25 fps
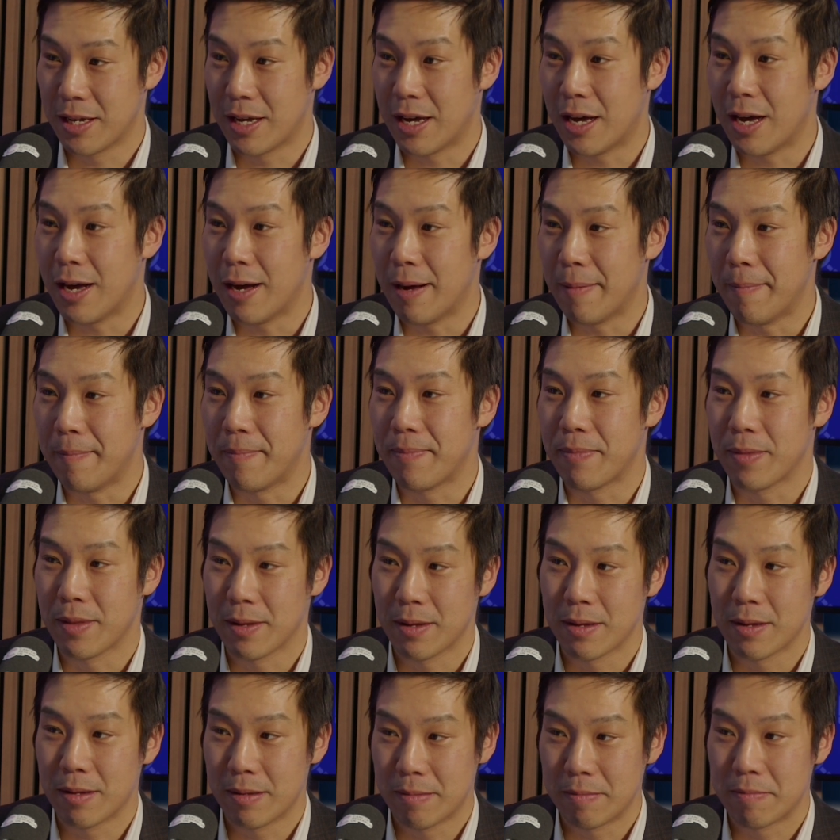
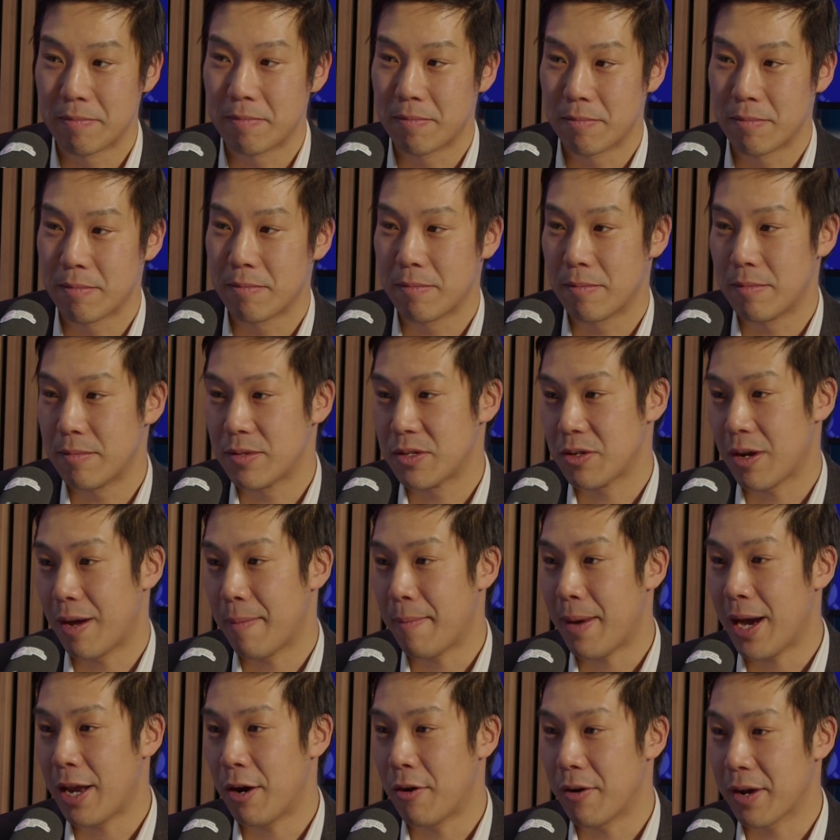So I
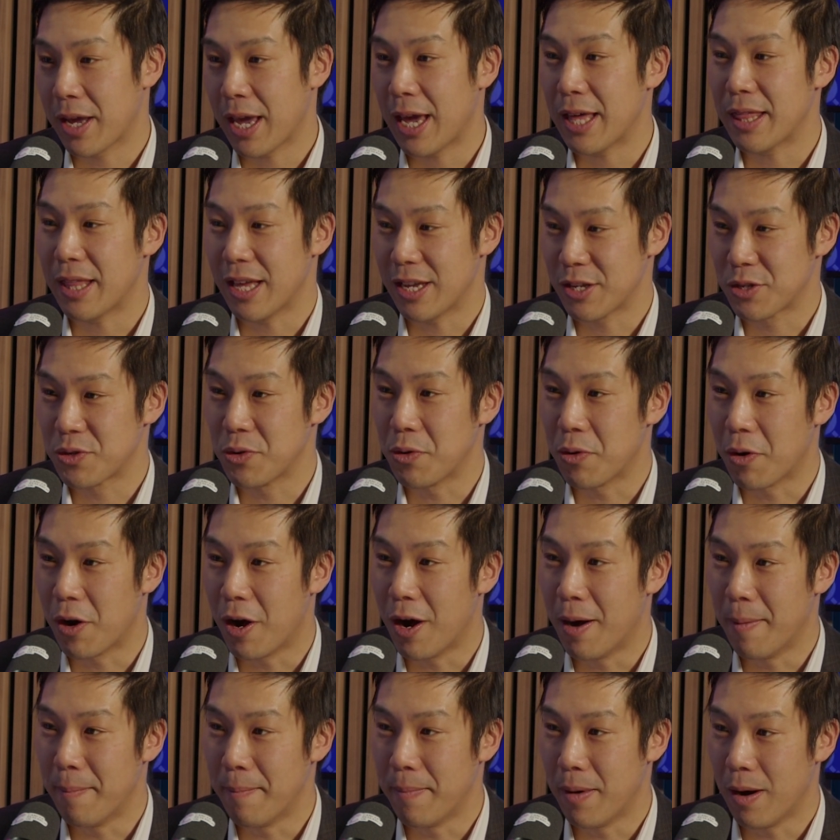might not get that sore
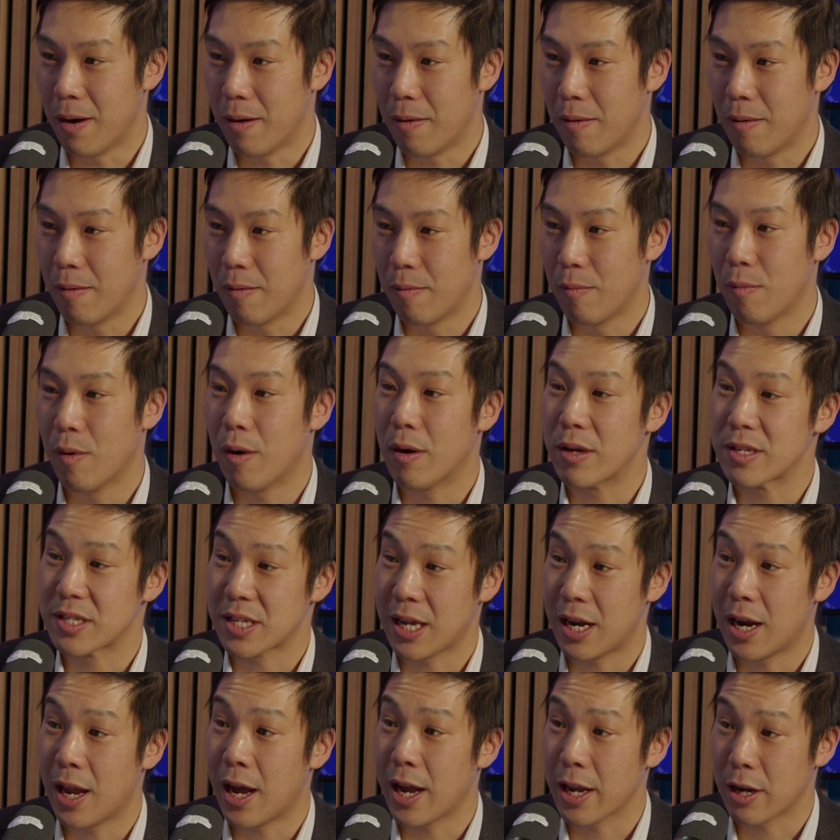arm, but what's
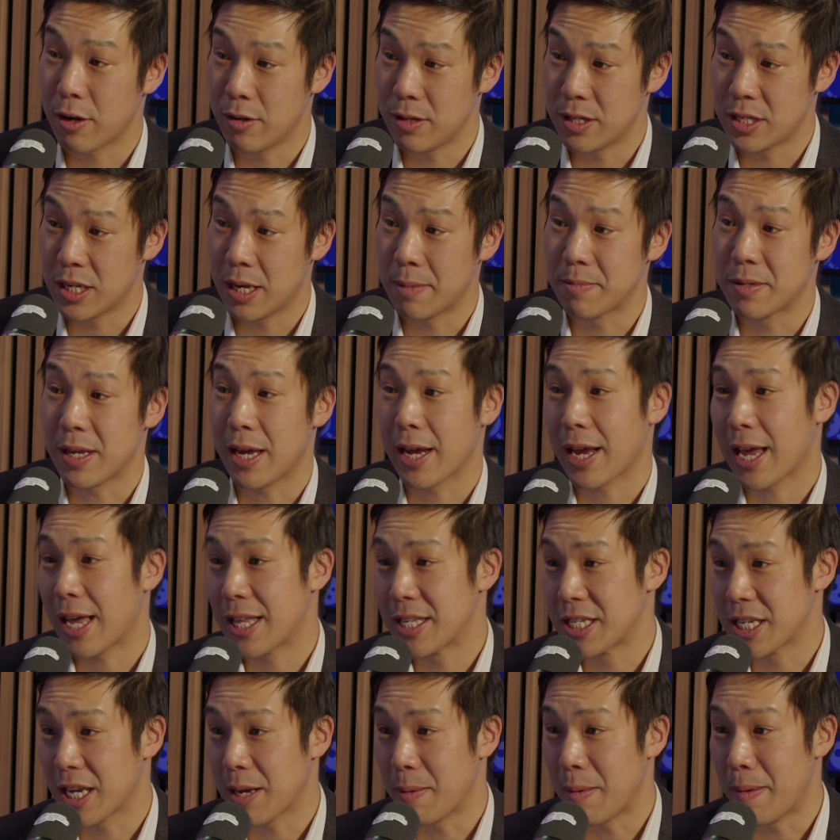that likely in terms of that
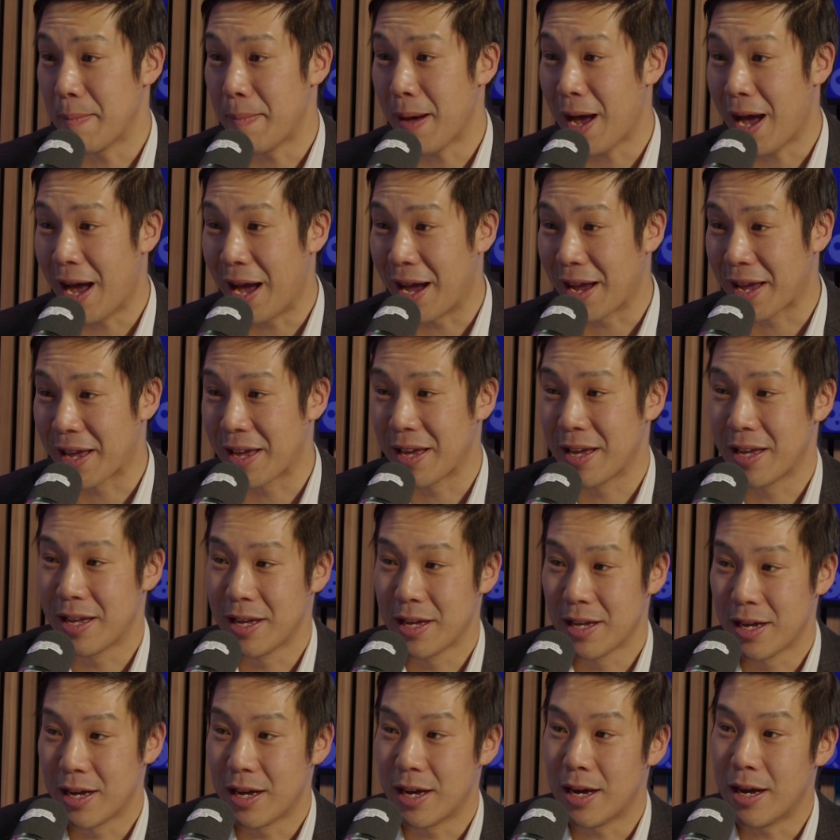cancer coming back?
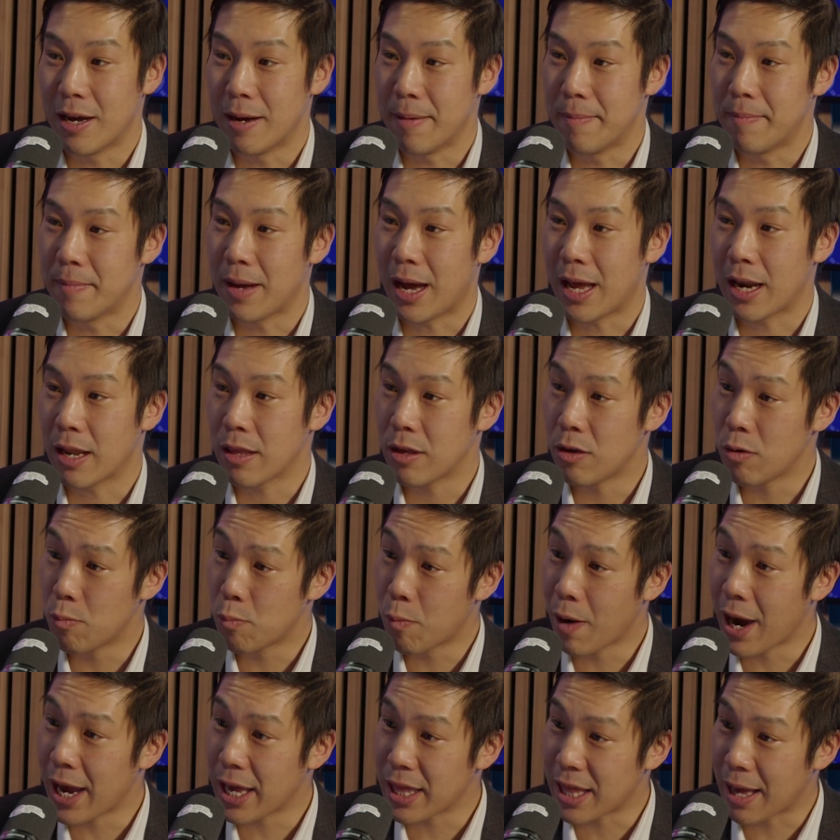Mm-hmm. And then you
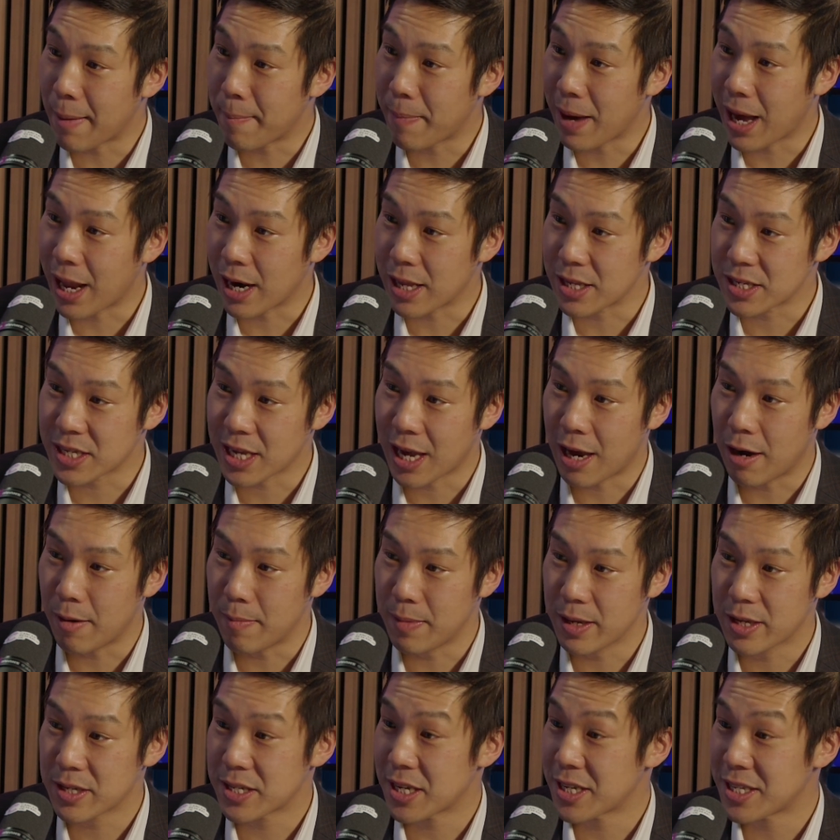weigh that balance out
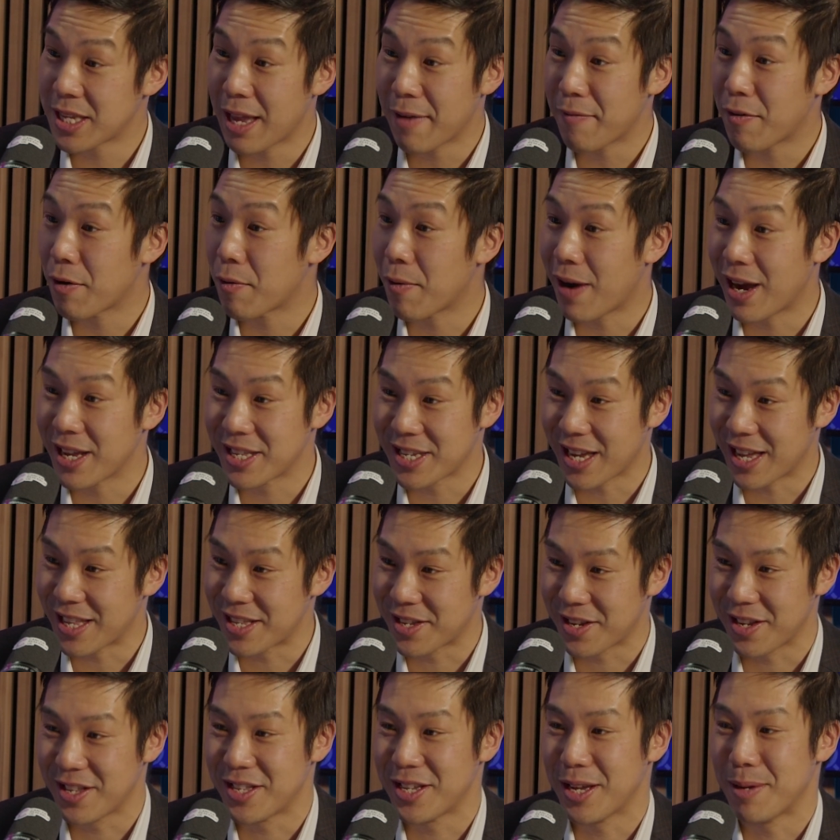because there's never a right
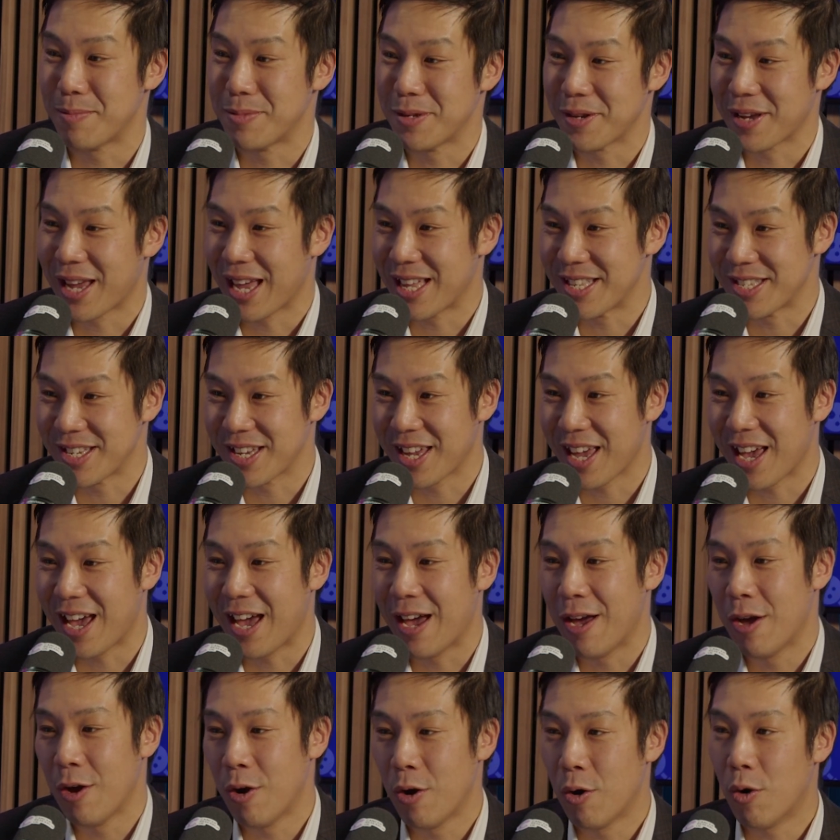answer in terms of cancer care.
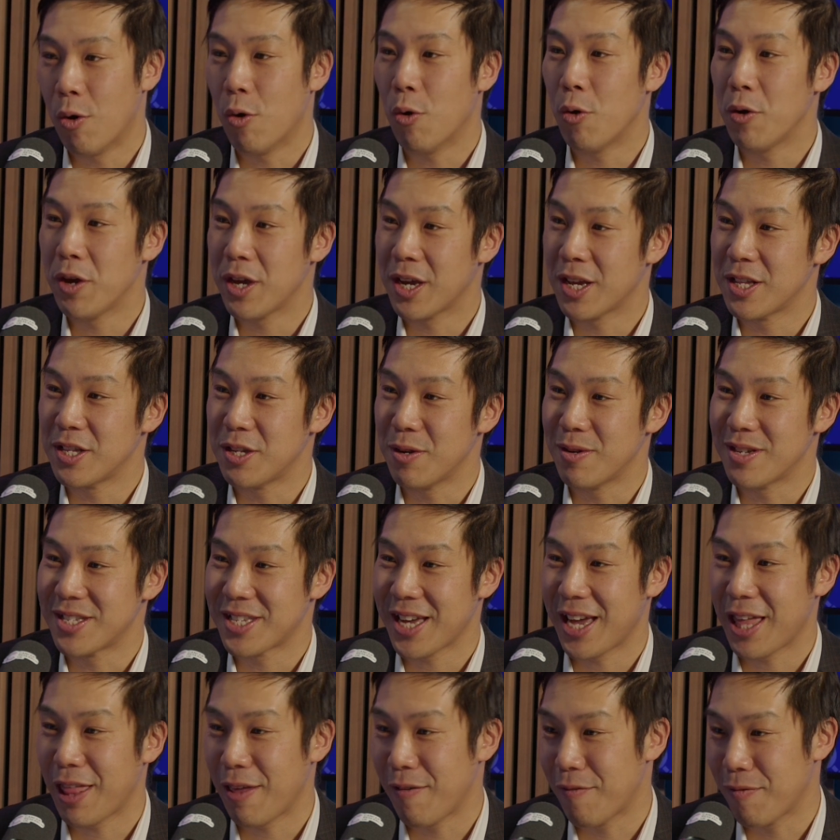All you can do is
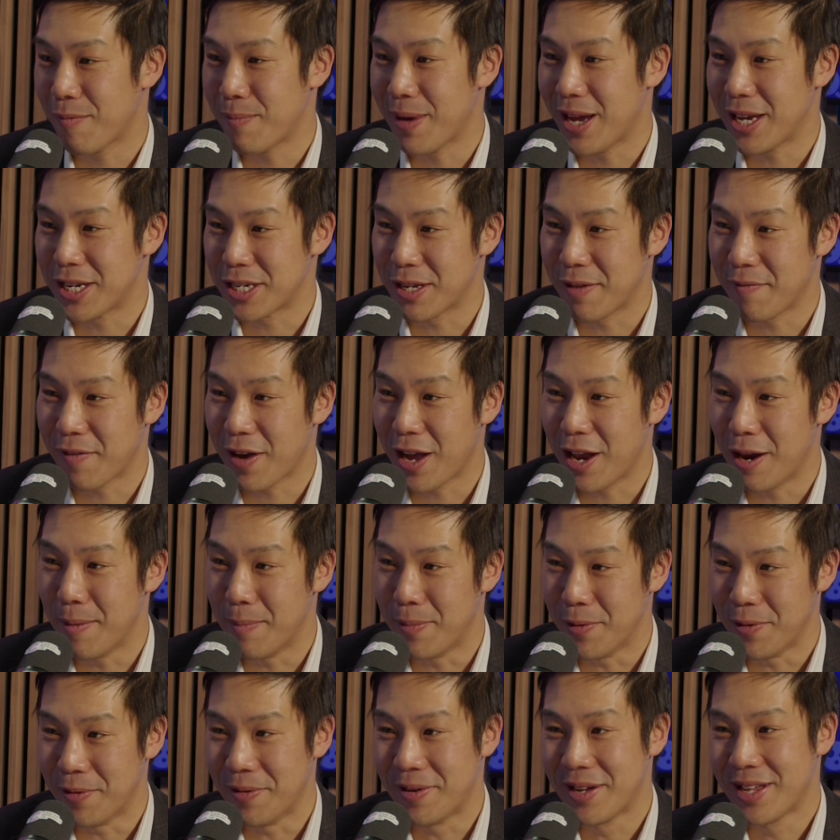take the information
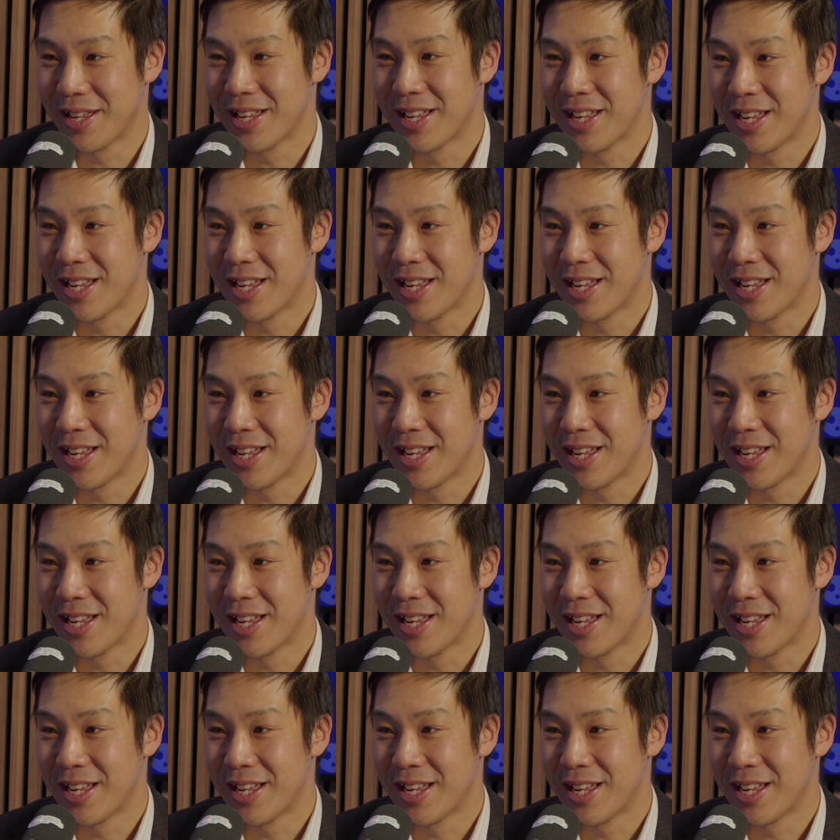available.